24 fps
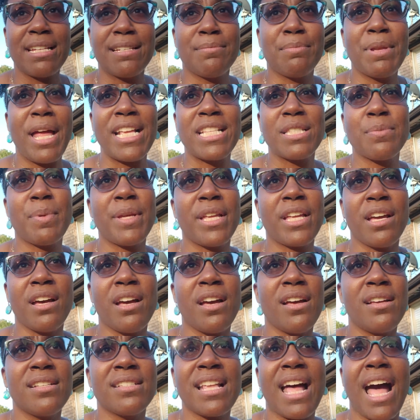that's
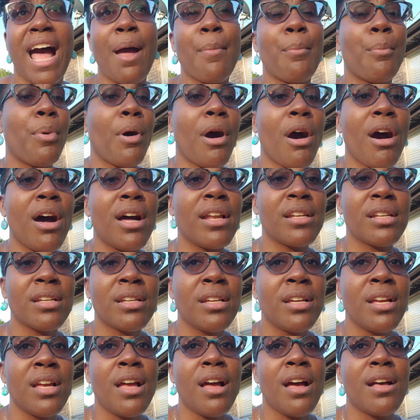because I bought
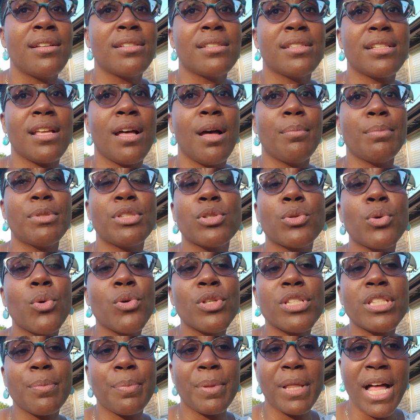some
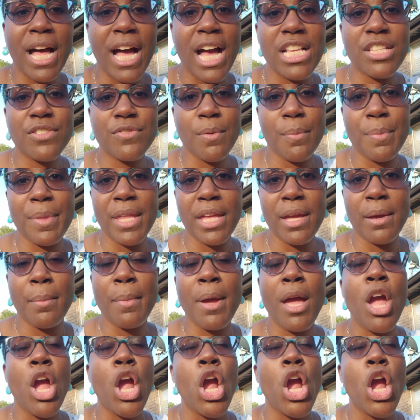school supplies from them